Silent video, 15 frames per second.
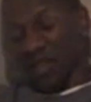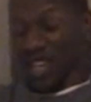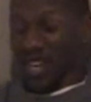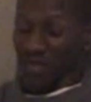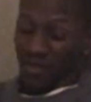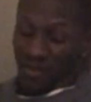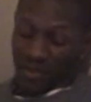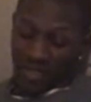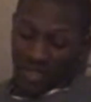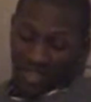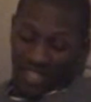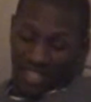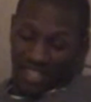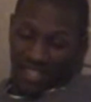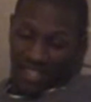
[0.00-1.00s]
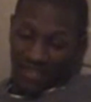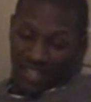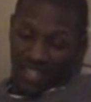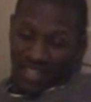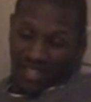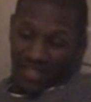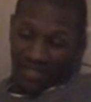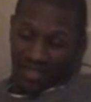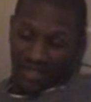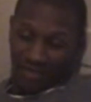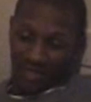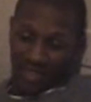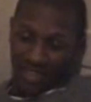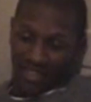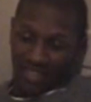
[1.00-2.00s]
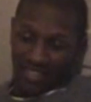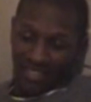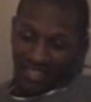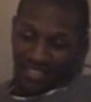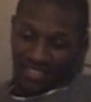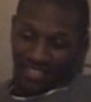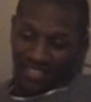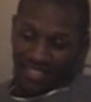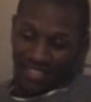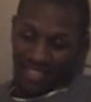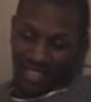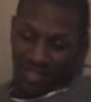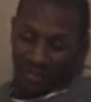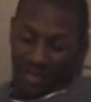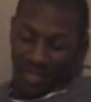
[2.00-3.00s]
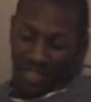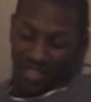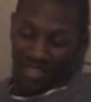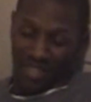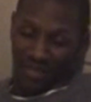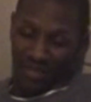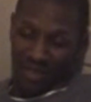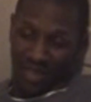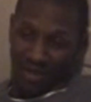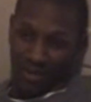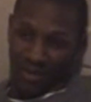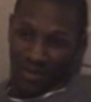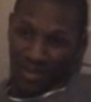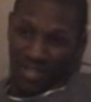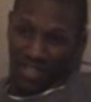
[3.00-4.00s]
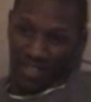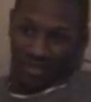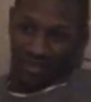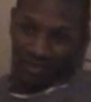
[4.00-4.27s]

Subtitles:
Nah, they ain't even been selling them like that, man. Been giving them away.